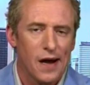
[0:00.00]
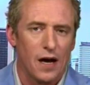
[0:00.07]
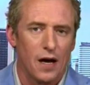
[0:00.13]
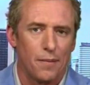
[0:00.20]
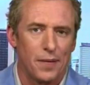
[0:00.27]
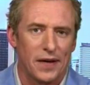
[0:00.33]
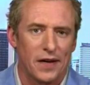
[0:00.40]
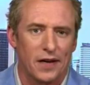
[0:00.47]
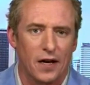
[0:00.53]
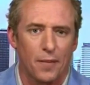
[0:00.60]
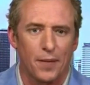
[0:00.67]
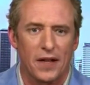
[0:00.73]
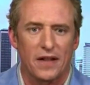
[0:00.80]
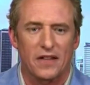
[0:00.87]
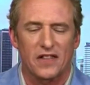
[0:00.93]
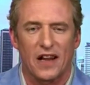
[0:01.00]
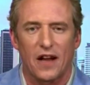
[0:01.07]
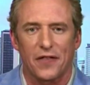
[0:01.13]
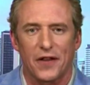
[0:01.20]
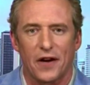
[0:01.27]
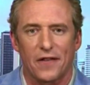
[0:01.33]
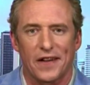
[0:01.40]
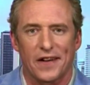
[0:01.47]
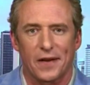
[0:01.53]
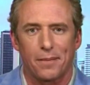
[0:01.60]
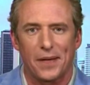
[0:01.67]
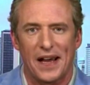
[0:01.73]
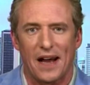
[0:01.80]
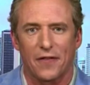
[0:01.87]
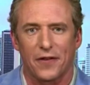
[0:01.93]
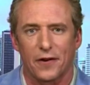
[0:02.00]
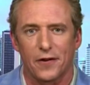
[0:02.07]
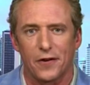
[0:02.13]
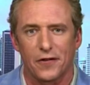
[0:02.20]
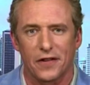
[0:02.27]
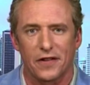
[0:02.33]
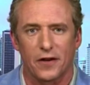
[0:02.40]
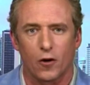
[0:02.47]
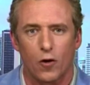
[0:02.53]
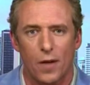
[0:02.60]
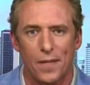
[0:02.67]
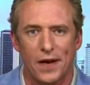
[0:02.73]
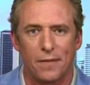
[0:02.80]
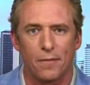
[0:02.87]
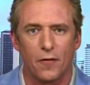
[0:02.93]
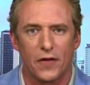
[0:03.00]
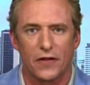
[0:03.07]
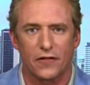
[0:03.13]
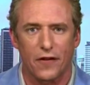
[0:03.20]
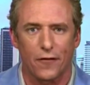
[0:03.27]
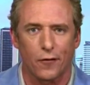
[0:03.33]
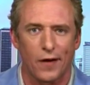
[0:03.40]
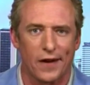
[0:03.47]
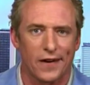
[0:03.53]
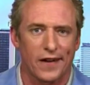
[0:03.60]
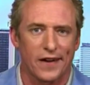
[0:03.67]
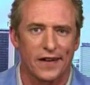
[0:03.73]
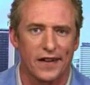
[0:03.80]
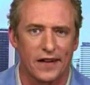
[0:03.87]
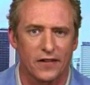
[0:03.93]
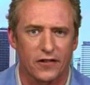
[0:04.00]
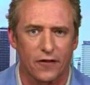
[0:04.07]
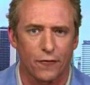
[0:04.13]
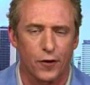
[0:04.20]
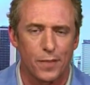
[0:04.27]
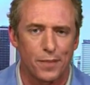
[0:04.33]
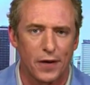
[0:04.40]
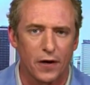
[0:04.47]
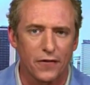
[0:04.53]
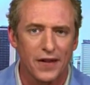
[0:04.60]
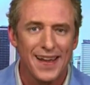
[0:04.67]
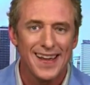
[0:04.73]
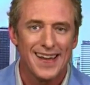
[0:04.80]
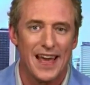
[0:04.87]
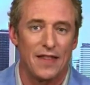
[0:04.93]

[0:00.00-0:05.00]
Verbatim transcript: um, being a company that's out there that could be out there using their equipment and moving stuff around and mm. kind of getting stuff rebuilt.